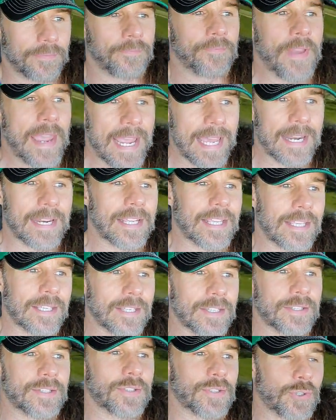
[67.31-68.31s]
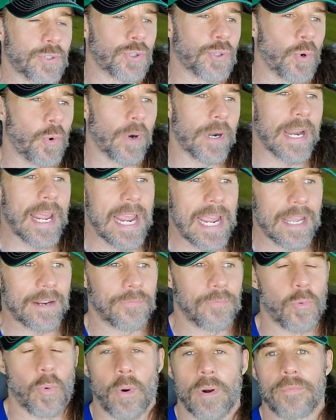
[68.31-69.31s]
Fan is
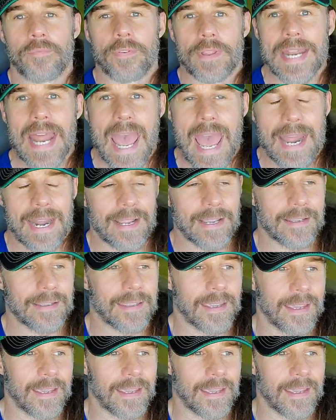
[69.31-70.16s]
shorthand for fanatic,